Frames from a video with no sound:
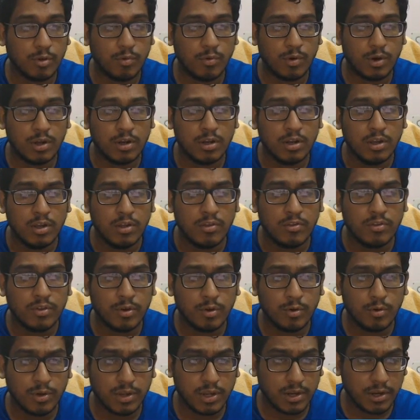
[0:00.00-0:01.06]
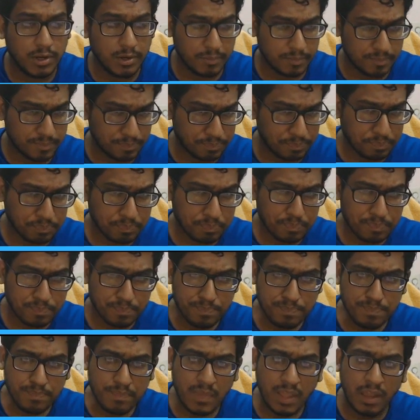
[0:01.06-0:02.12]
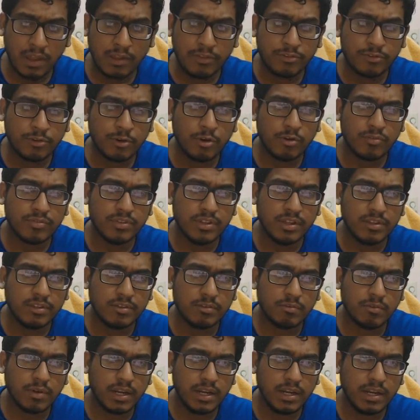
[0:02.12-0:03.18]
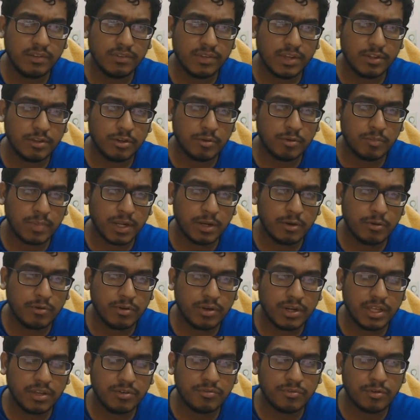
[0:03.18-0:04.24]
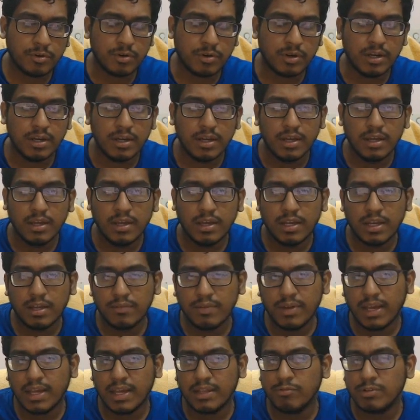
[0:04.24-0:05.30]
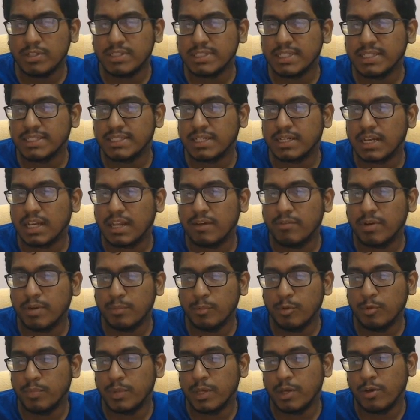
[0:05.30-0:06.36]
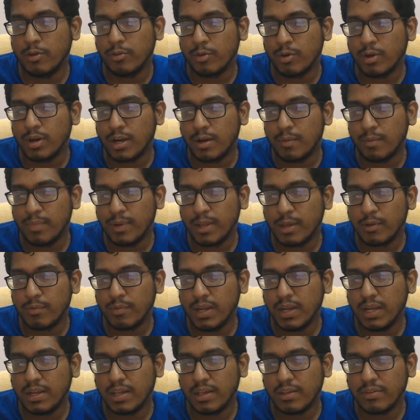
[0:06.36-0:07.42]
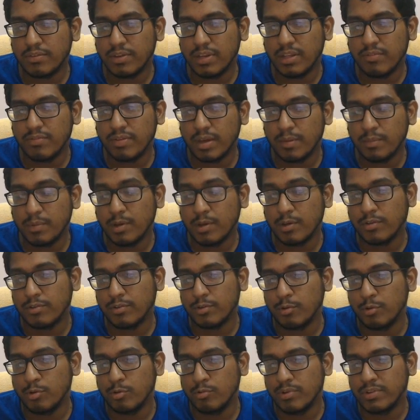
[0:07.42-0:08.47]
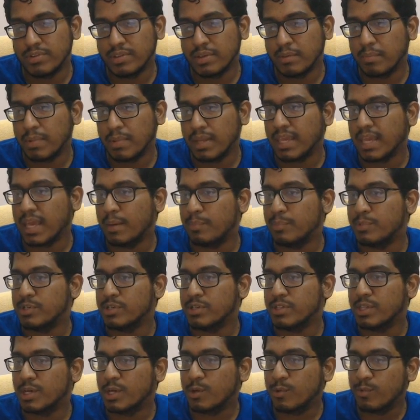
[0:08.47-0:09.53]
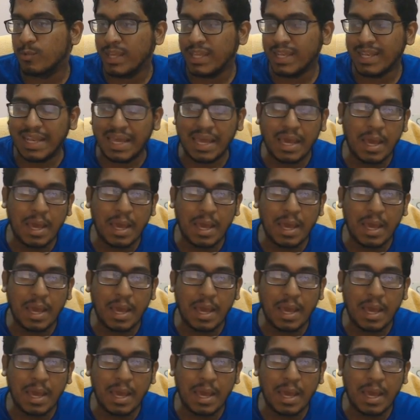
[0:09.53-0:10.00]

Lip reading: on. So here, instead of this, white decides to play rook d4. In a way, I would say it's a clever move because you can't play queen takes d5 because the rook would simply capture the queen.